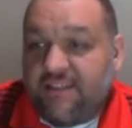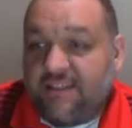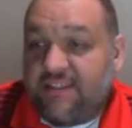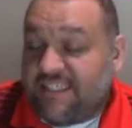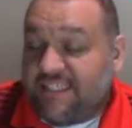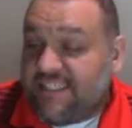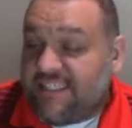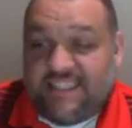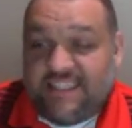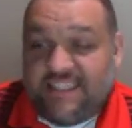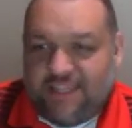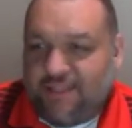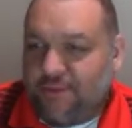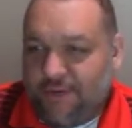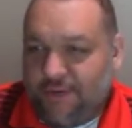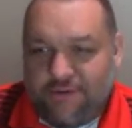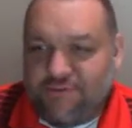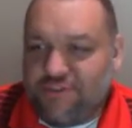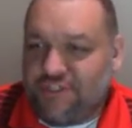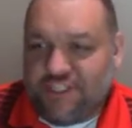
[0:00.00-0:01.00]
That's exactly what
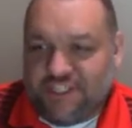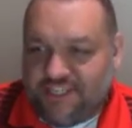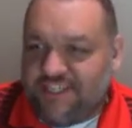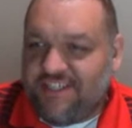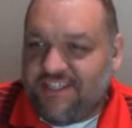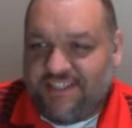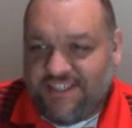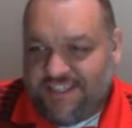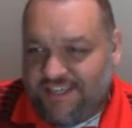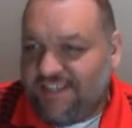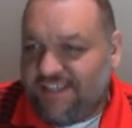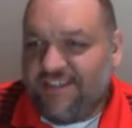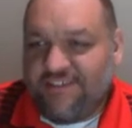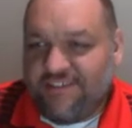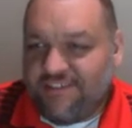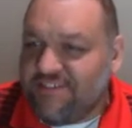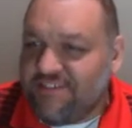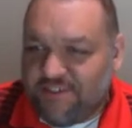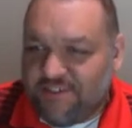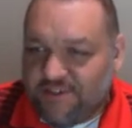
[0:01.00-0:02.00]
I was just going to say.
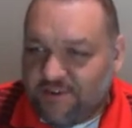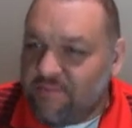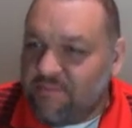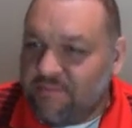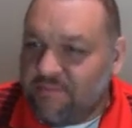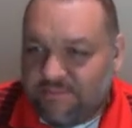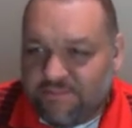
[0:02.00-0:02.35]
So.